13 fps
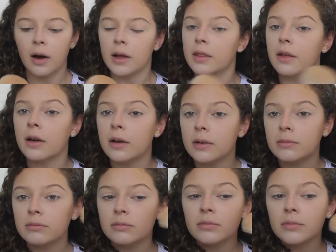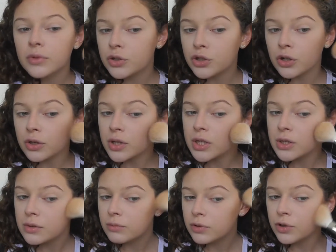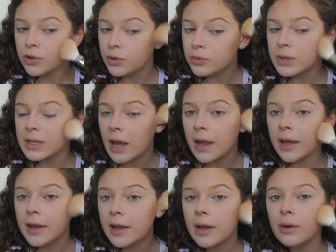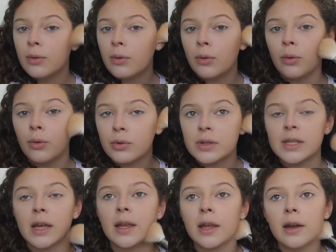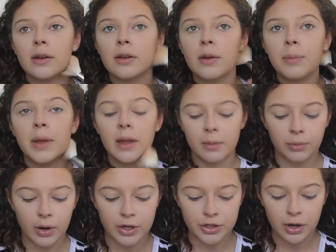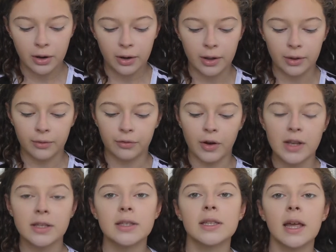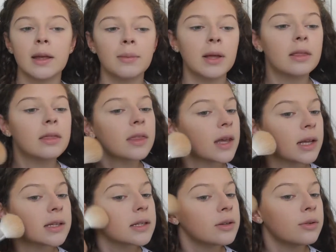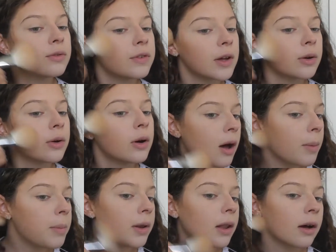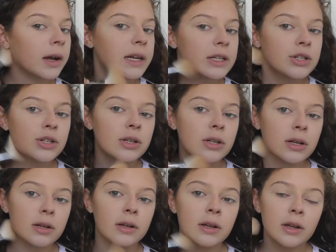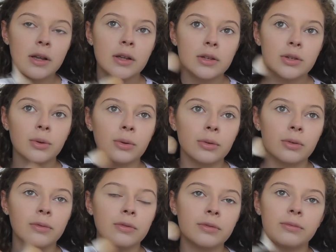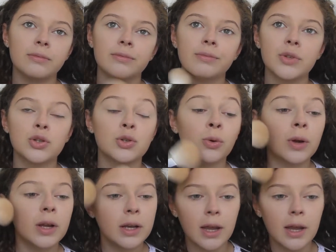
Either just you saying it or saying it under peer pressure, like your friends are saying mean things and you feel obliged to sort of join